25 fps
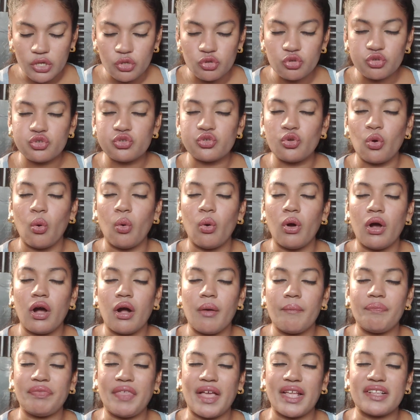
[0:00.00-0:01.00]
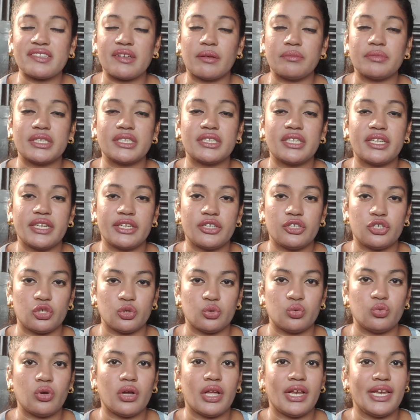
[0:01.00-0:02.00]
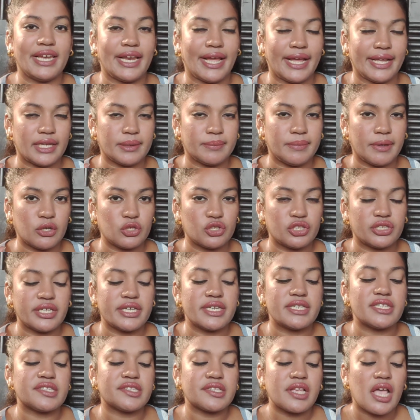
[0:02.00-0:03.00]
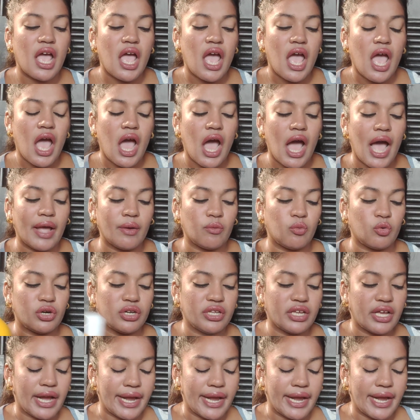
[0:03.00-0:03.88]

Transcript: so um, that's something that i do like about this i would